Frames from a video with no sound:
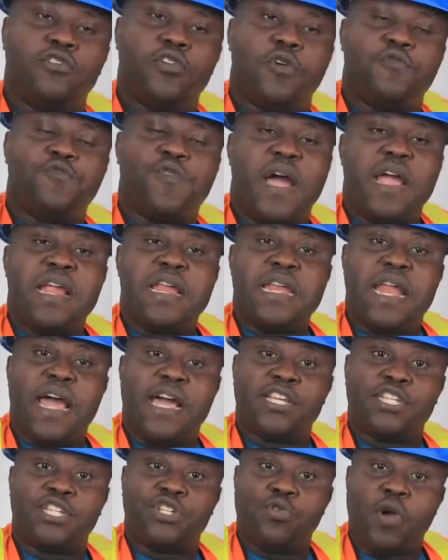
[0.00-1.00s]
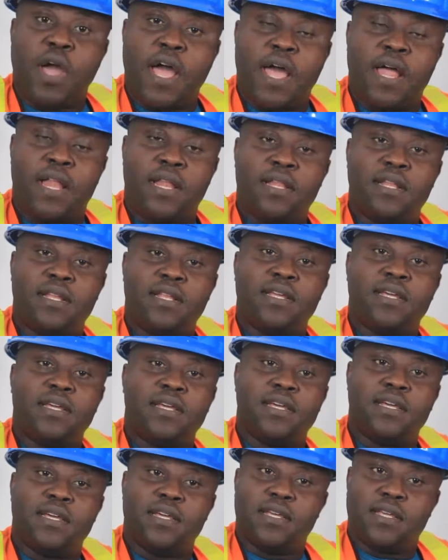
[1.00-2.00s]
your financial
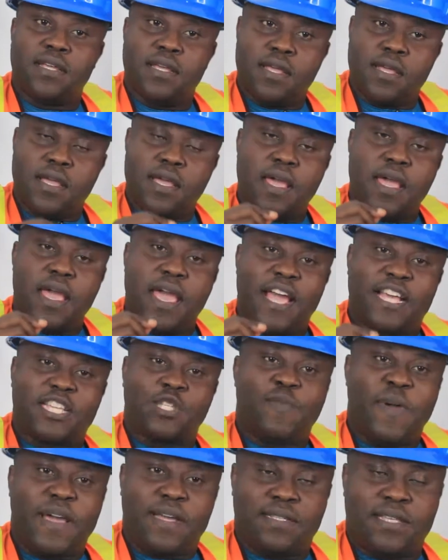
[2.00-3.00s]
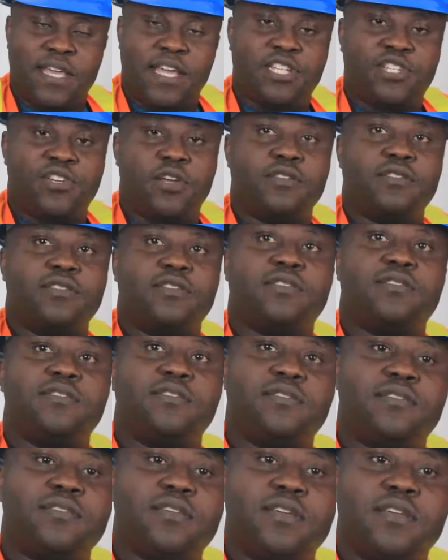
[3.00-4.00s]

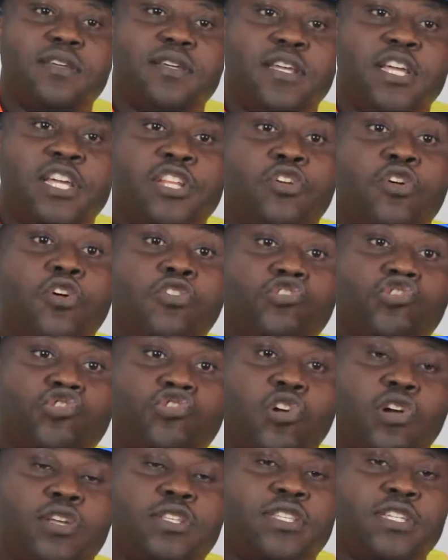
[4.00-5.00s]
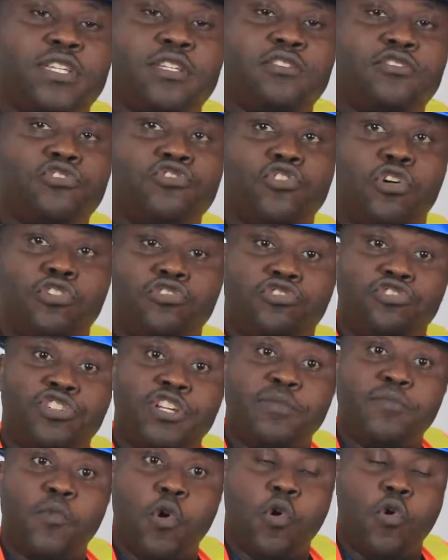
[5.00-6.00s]
expectations in constructing your
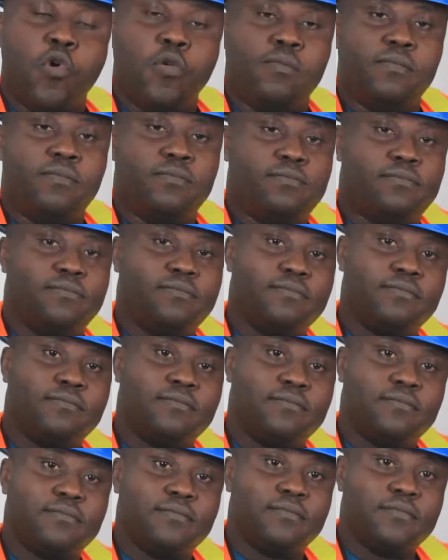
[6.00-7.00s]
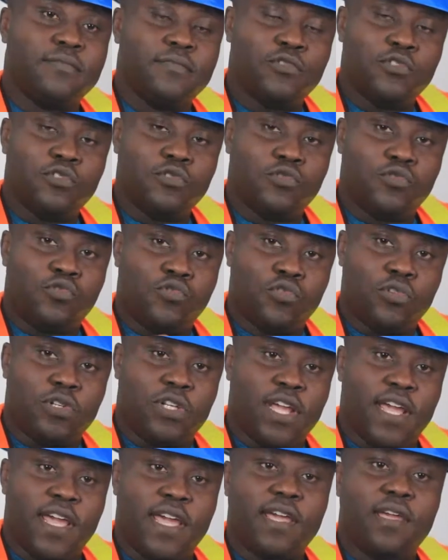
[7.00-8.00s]
dream home.
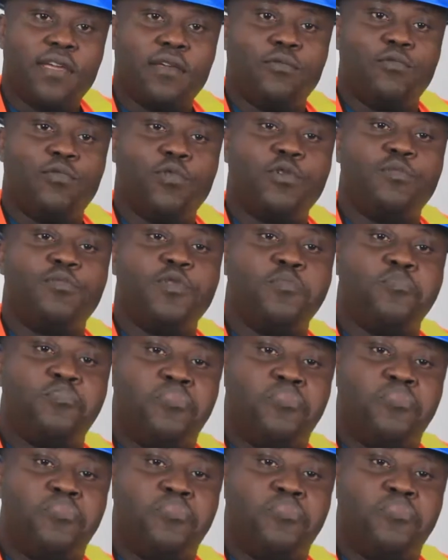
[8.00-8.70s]
Today, we will be